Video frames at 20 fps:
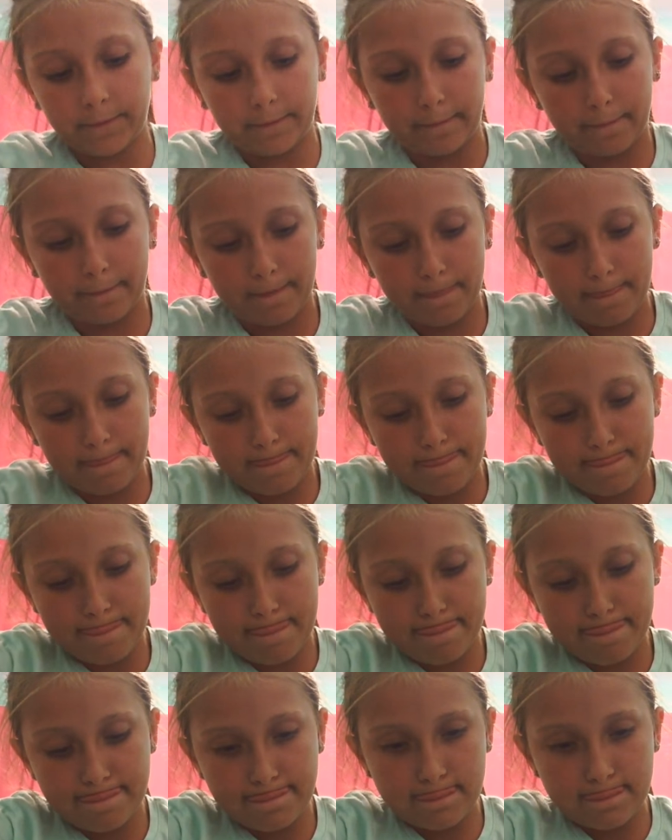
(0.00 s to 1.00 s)

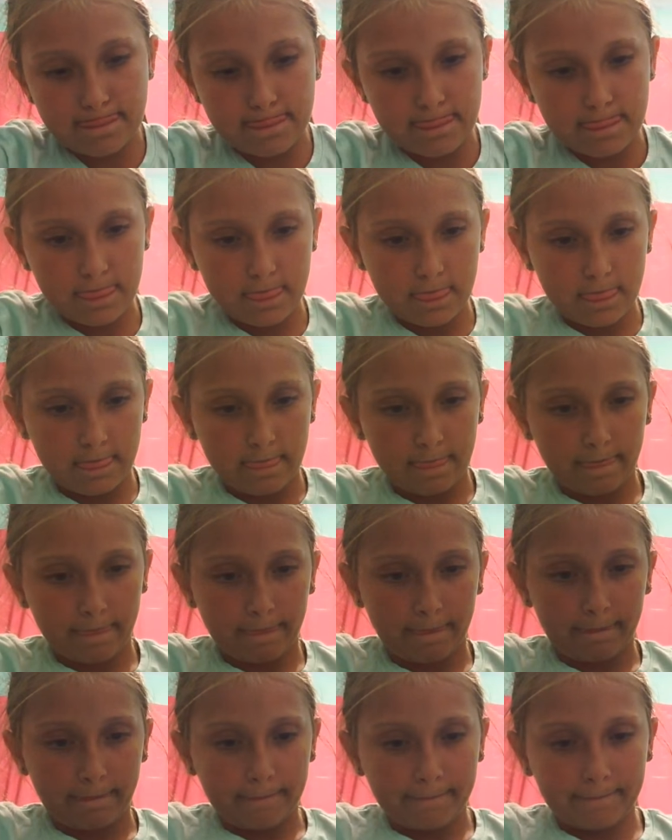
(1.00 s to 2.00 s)

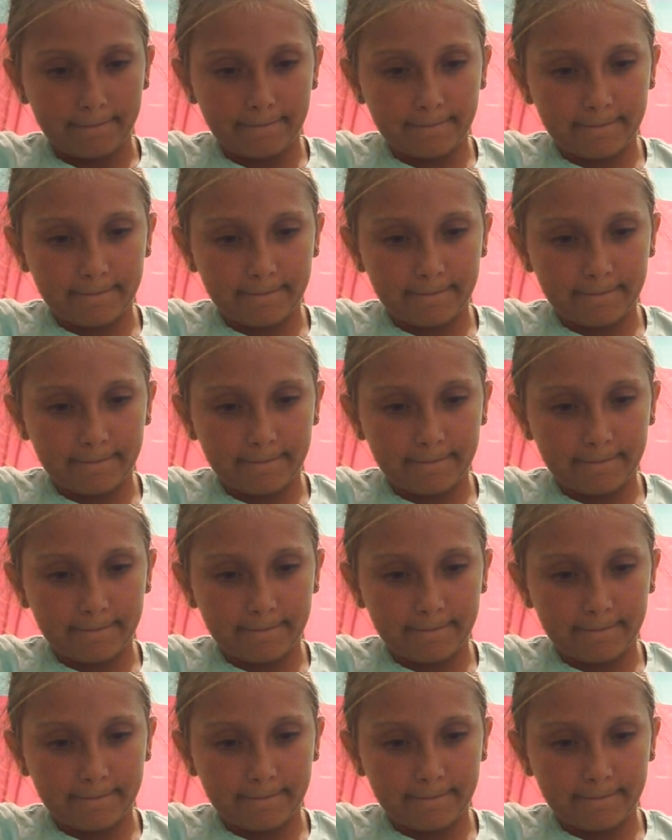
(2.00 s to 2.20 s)
[no speech]